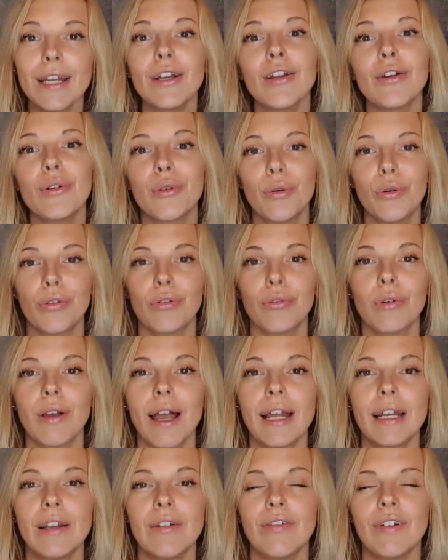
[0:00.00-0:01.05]
going to go through
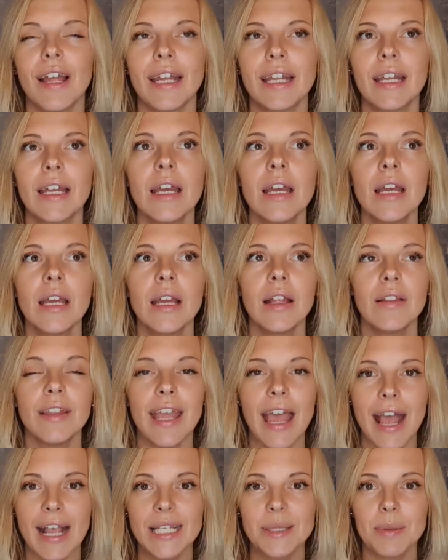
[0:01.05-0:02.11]
kind of like
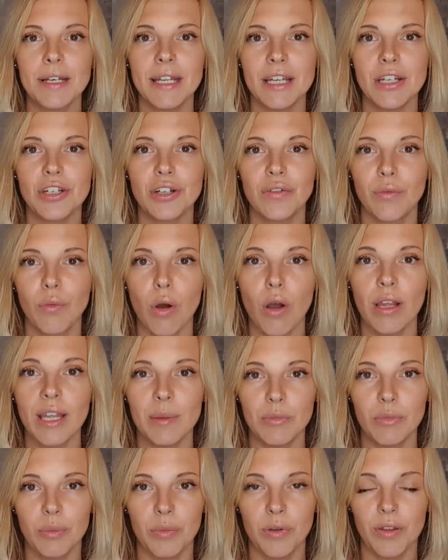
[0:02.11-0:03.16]
the explanation of what
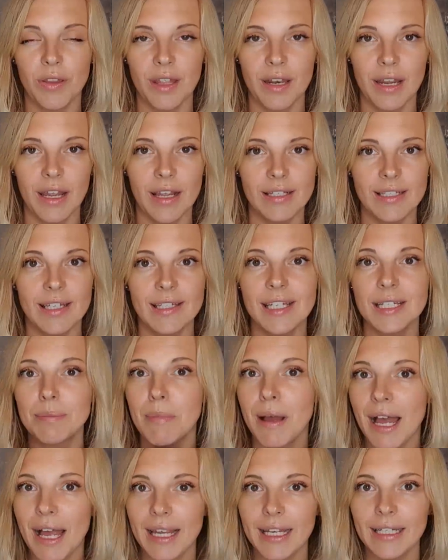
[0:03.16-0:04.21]
hypnobirthing is. This is
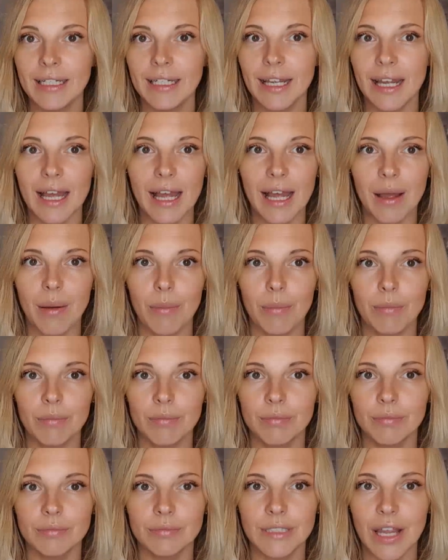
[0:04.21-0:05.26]
my
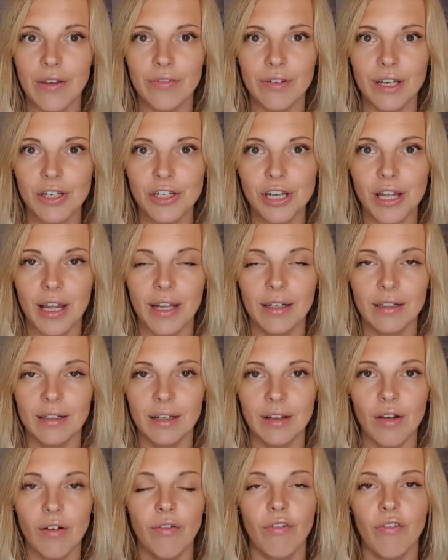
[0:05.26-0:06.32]
definition
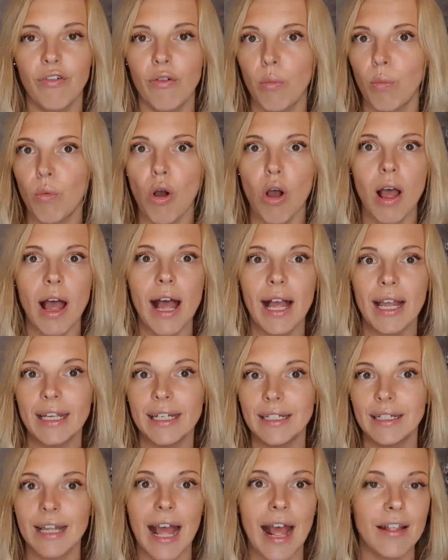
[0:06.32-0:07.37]
from what
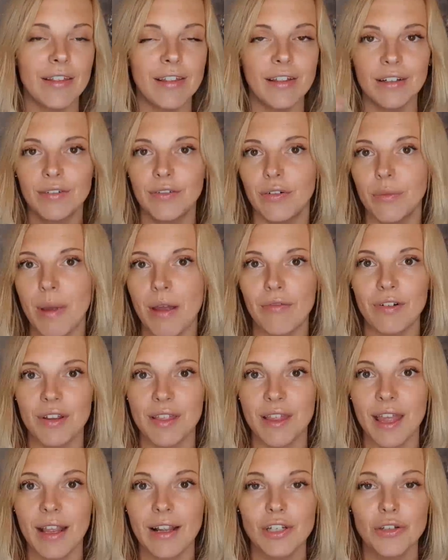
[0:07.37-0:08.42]
I gathered from
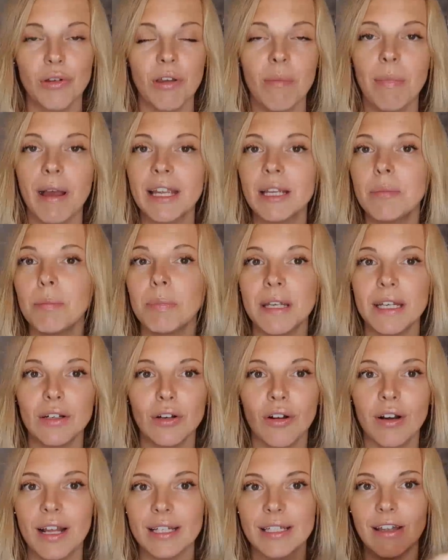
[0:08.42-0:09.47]
everything. So it might be
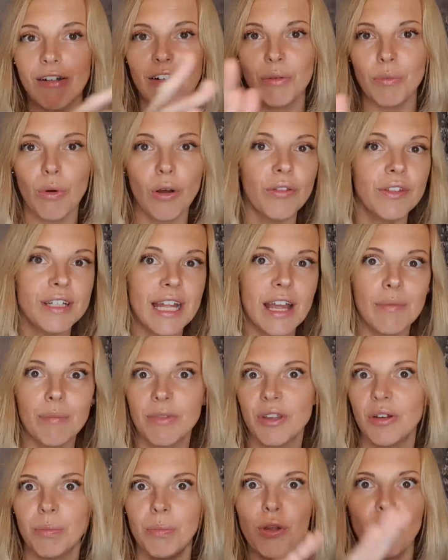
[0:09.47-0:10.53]
not necessarily what
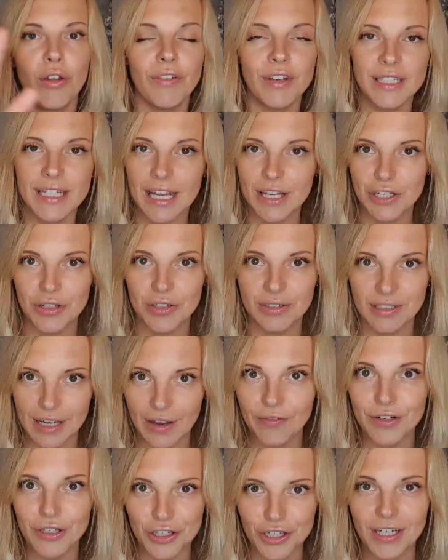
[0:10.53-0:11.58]
the perfect
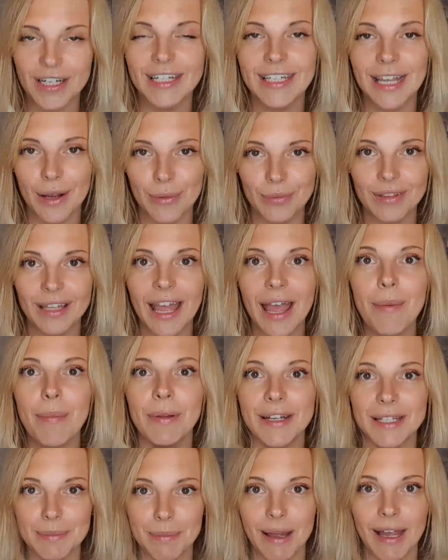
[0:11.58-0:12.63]
definition is out there, but
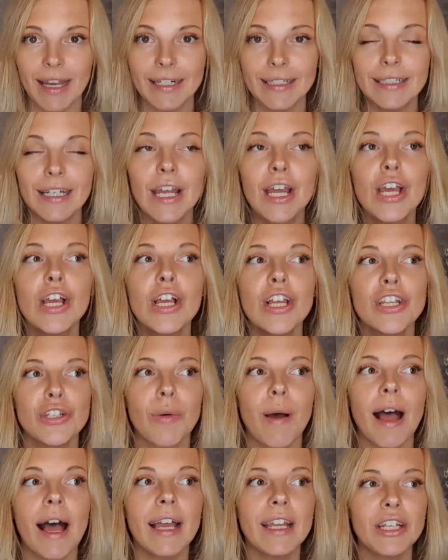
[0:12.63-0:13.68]
it's mine. So
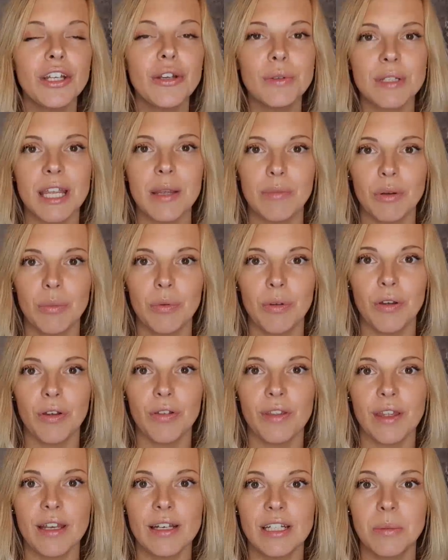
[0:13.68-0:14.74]
I use
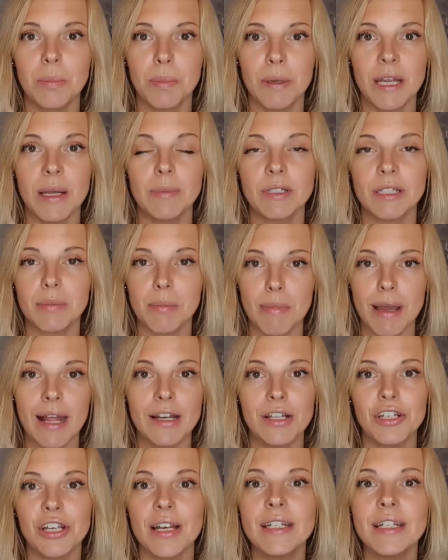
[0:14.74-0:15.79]
hypnobirthing to be able to
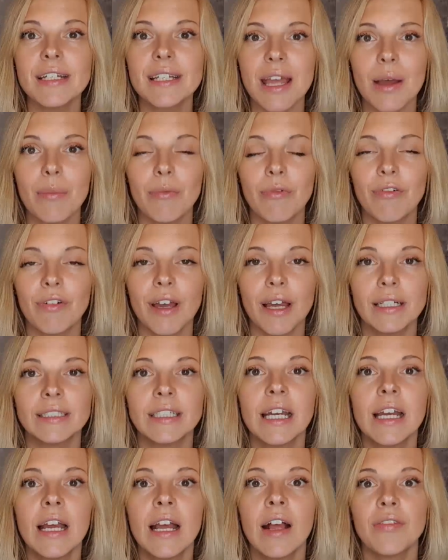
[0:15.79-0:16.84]
manage any discomfort
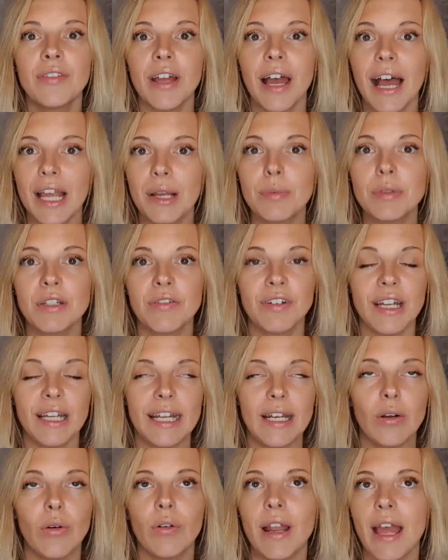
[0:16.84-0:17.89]
that I was
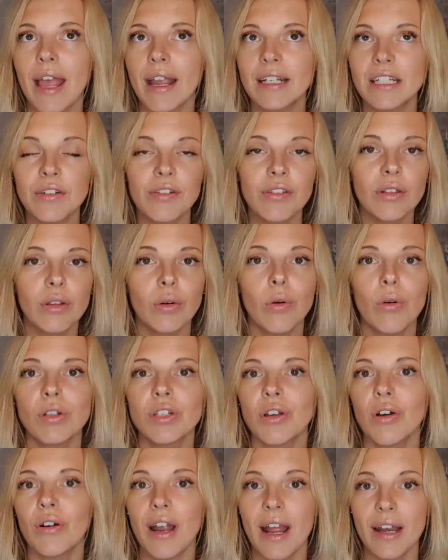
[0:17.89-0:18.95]
feeling, or negative thoughts
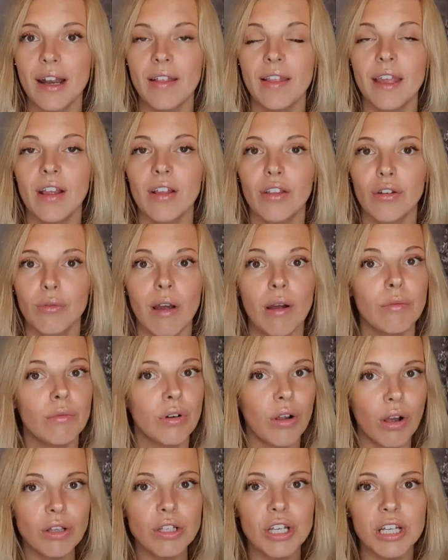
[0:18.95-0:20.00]
or anything, throughout
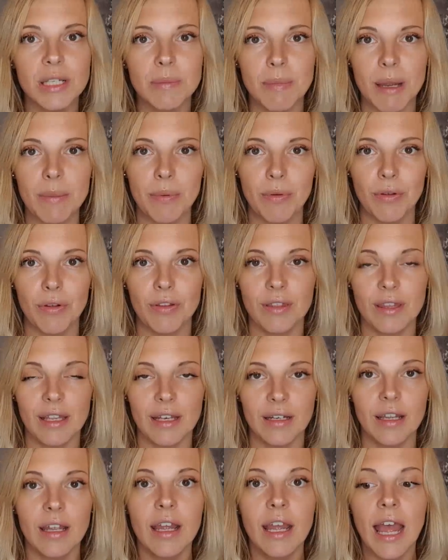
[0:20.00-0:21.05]
not just my
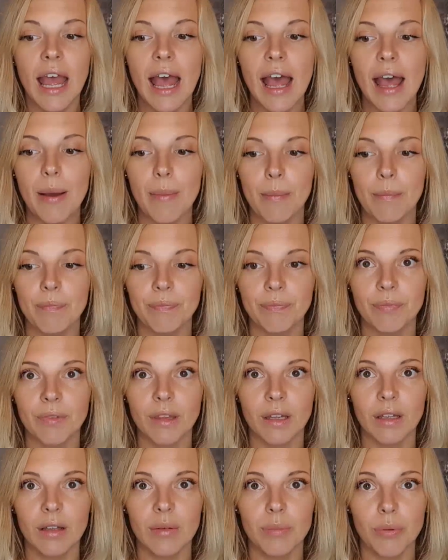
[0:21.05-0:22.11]
birthing
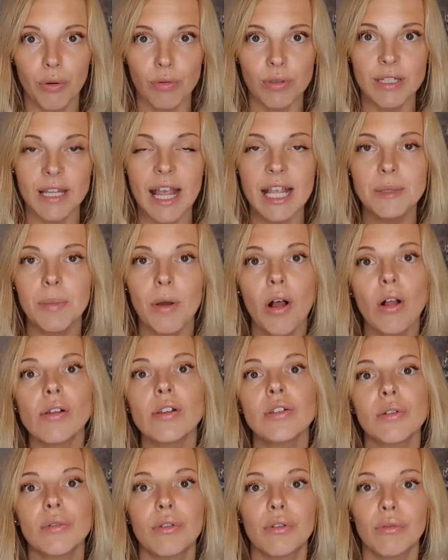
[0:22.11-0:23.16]
process, but
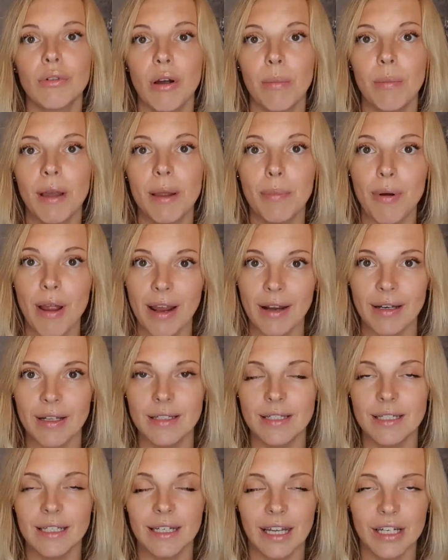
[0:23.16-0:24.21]
also throughout my
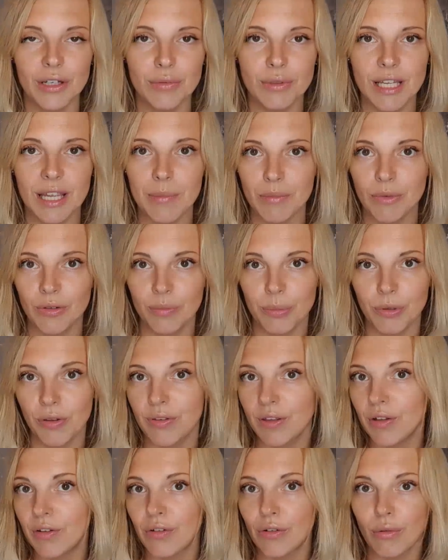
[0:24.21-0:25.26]
pregnancy. I used
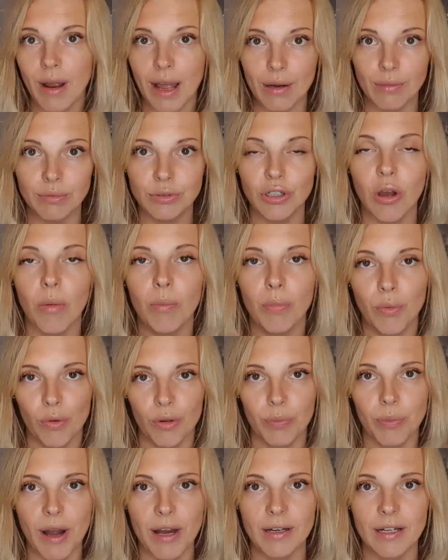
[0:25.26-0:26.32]
hypnobirthing throughout on
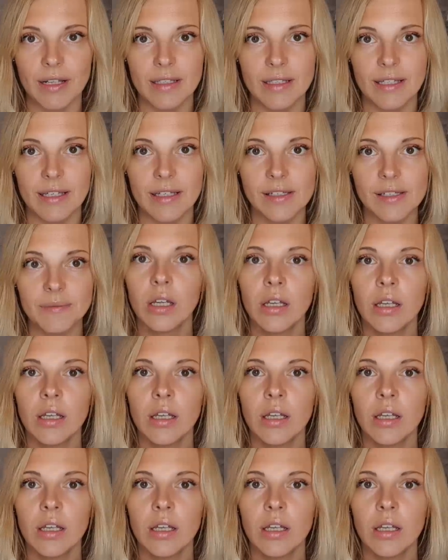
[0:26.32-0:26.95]
both pregnancies.